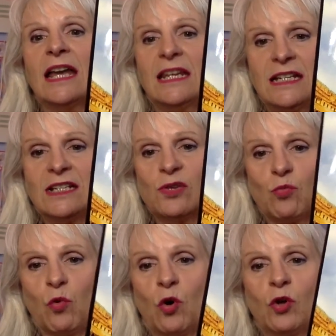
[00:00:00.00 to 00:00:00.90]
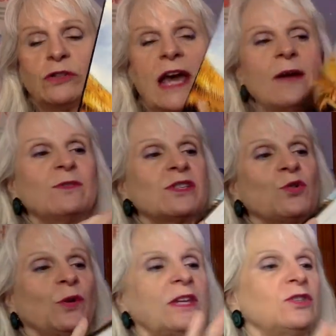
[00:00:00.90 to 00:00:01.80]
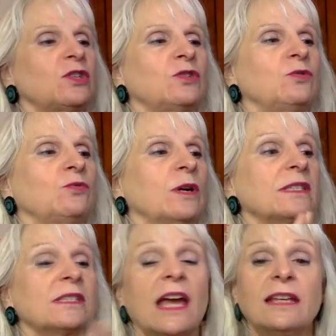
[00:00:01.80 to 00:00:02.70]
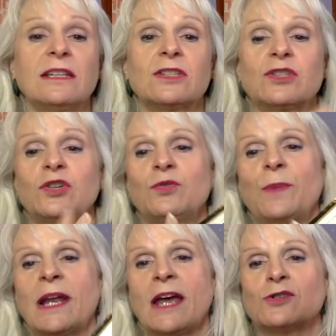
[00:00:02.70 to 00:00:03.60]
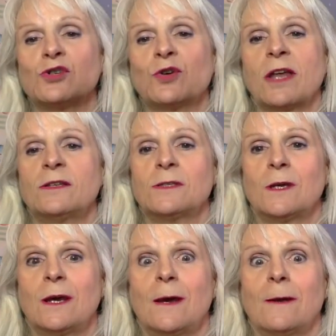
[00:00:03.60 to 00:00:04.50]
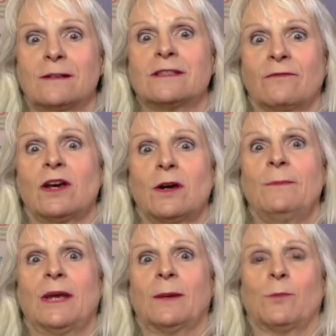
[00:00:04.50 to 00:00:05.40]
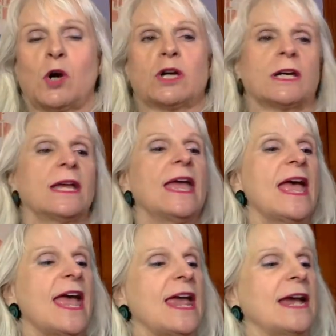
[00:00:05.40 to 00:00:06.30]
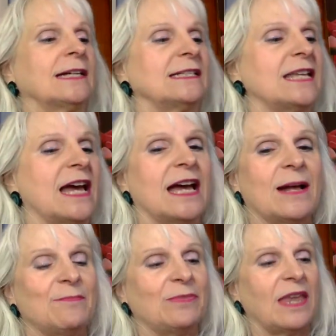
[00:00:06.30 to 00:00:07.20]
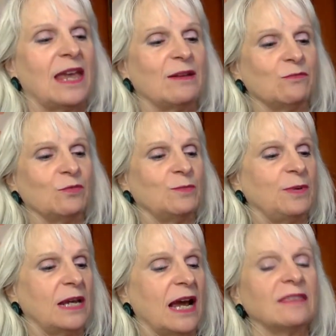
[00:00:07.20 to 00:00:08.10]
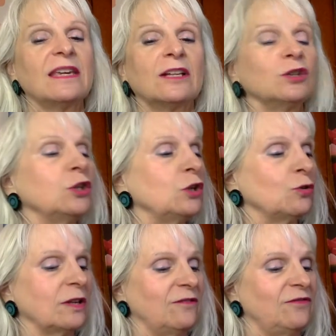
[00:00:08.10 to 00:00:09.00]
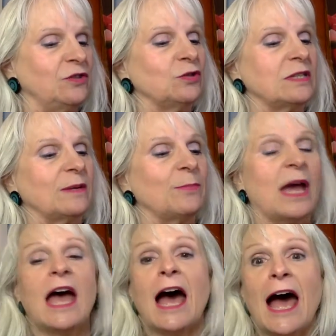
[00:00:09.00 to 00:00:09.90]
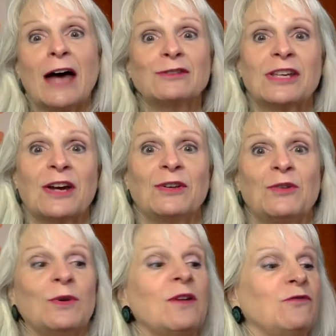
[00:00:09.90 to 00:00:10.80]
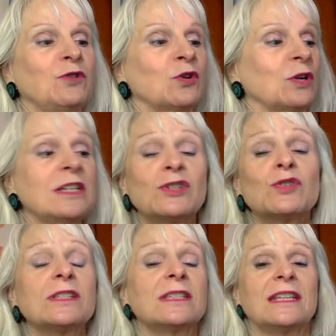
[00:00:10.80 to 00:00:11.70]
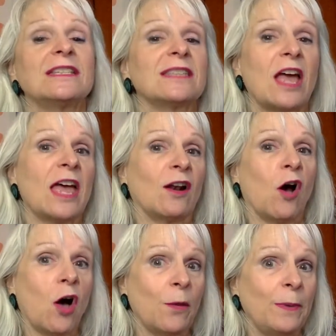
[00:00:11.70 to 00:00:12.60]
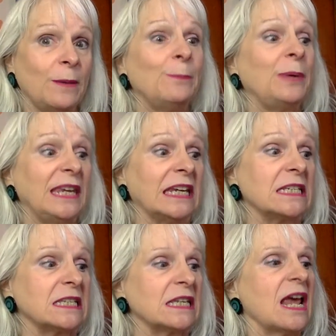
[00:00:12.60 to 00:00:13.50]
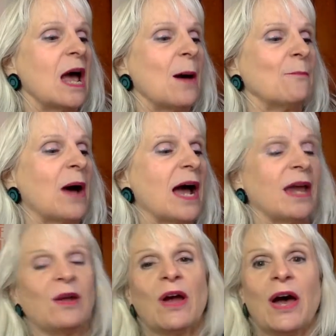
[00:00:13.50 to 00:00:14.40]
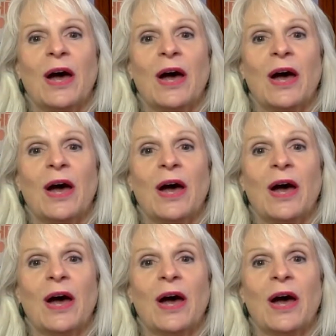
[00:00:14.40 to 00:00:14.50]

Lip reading: its world. I was going to assign this to you, but as you can see, it is a very big book, and would be, I think, a little confusing. But I'll tell you, if your interest is at all been piqued by